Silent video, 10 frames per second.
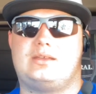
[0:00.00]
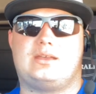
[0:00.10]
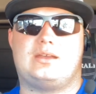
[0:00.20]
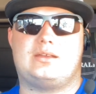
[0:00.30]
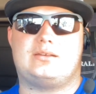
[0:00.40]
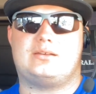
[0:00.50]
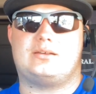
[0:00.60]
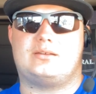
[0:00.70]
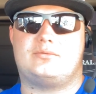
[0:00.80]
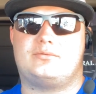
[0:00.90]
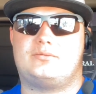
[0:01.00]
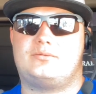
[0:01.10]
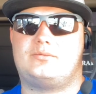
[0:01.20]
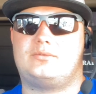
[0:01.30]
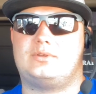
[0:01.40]
And
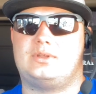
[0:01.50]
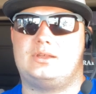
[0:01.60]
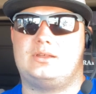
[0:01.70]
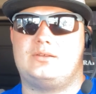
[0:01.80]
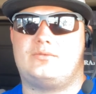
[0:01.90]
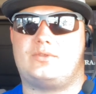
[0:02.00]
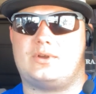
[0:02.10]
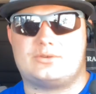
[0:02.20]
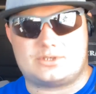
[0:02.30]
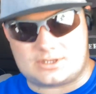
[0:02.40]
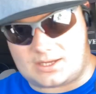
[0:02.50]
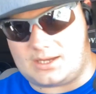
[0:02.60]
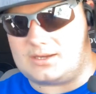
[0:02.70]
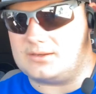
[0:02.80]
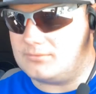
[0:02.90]
that was just
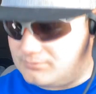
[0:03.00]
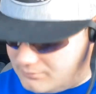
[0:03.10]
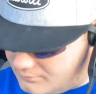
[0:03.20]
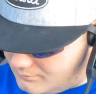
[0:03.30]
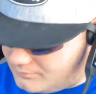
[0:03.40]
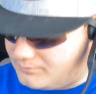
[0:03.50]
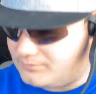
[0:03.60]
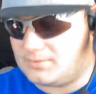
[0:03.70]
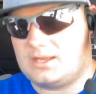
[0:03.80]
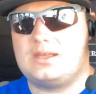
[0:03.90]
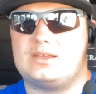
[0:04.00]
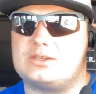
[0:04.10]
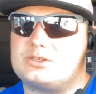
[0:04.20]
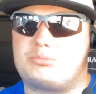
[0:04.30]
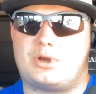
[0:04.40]
it
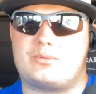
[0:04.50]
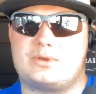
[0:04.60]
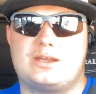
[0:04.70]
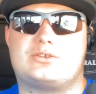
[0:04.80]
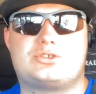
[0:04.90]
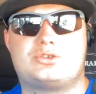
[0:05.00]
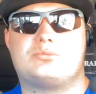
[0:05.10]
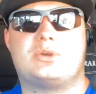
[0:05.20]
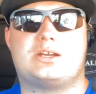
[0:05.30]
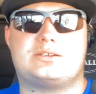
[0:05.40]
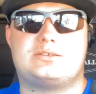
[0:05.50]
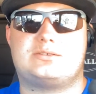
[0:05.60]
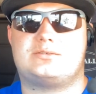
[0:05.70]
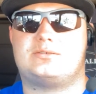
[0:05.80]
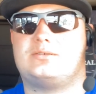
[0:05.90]
just brought me down. It was just too
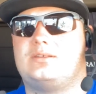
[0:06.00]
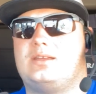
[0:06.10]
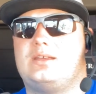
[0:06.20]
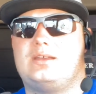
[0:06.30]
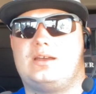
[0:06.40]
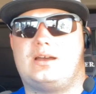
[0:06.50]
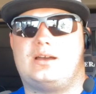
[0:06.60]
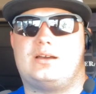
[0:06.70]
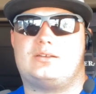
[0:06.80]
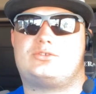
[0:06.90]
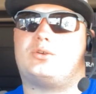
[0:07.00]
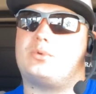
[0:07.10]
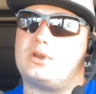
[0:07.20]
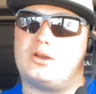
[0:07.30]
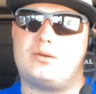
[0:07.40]
much. So I
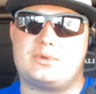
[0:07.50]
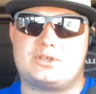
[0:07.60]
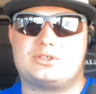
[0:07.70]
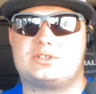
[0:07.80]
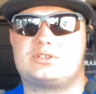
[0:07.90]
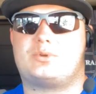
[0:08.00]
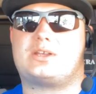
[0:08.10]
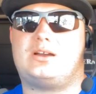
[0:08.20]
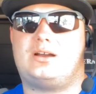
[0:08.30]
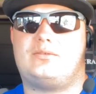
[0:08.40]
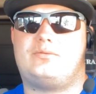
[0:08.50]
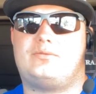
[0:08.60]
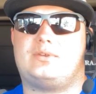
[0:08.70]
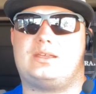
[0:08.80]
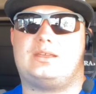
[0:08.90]
went home. I took this week off.
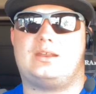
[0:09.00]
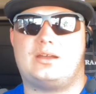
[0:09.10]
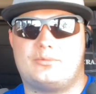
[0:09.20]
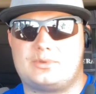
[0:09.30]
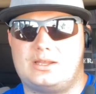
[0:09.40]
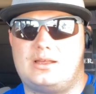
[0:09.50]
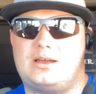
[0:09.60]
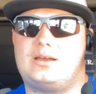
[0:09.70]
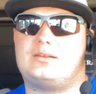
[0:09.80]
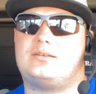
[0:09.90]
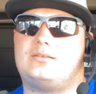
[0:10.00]
It helped a lot.